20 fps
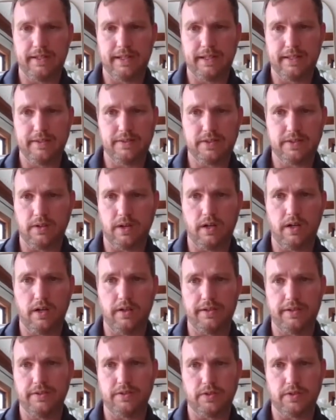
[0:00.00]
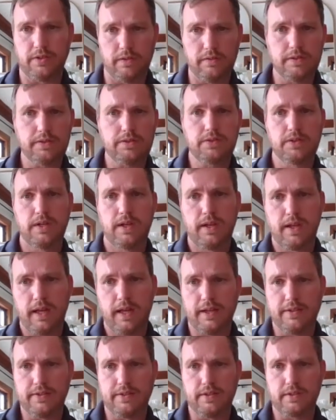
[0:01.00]
install, and service
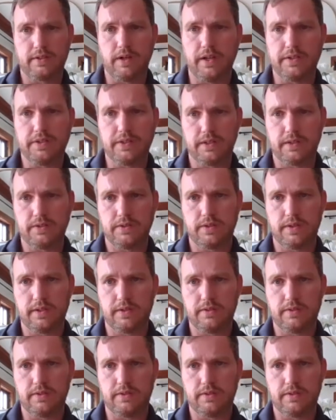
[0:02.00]
as their cost centers,